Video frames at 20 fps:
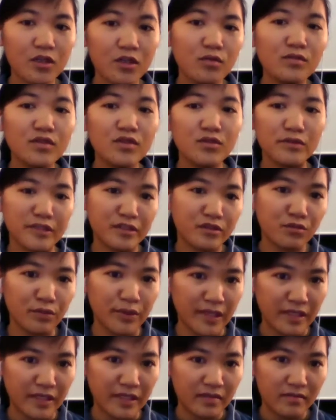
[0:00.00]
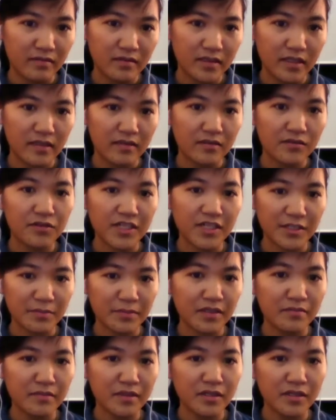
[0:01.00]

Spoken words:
room to innovate in trash bin,